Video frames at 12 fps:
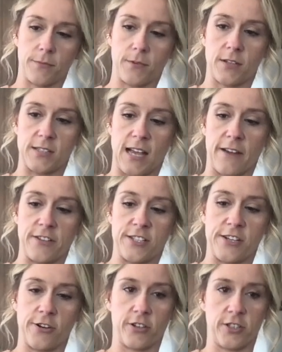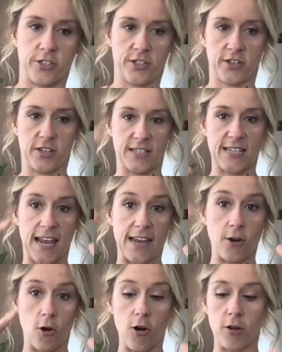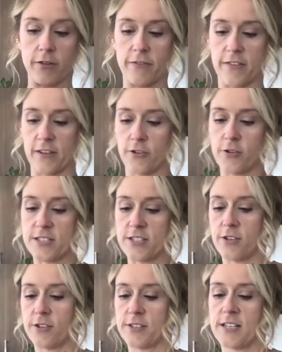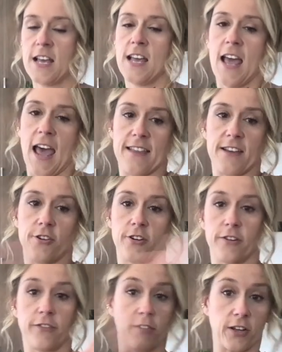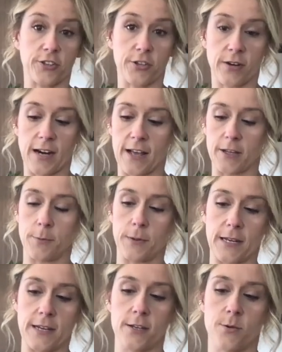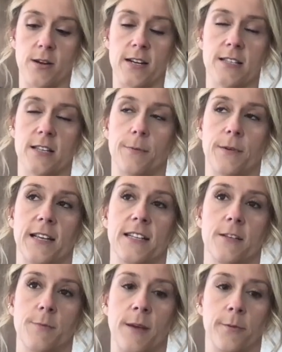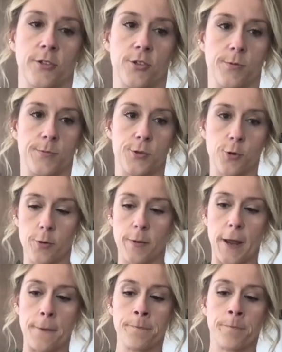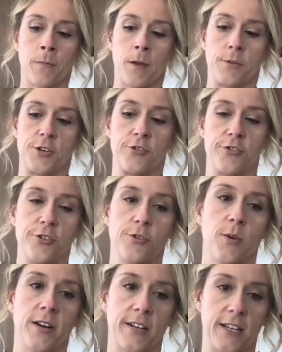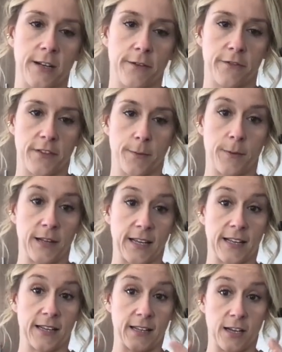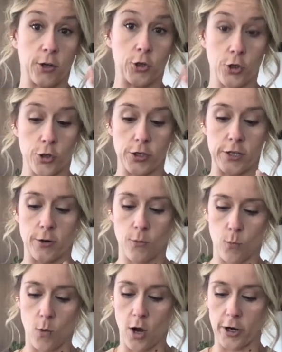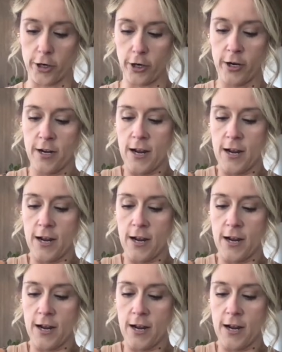because obviously you're just going to take all of the crystals and then you're going to flush it right out of the plant. You want the plant to be able to absorb it, but you do want to give the plant a good water.